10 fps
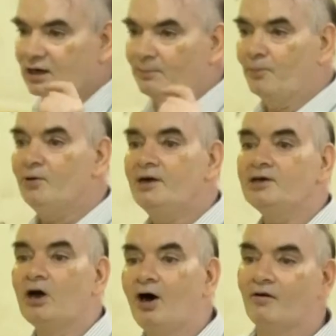if the
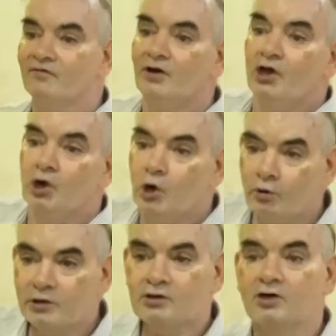component
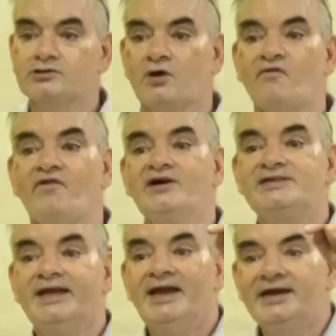of lower cost
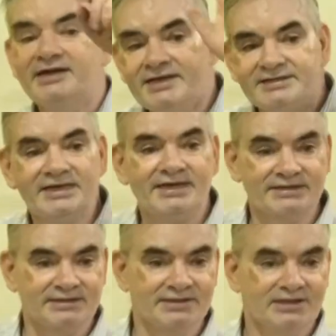of funds
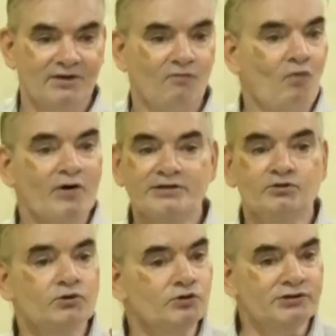increases,
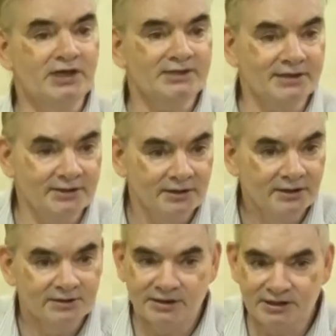what is going to result?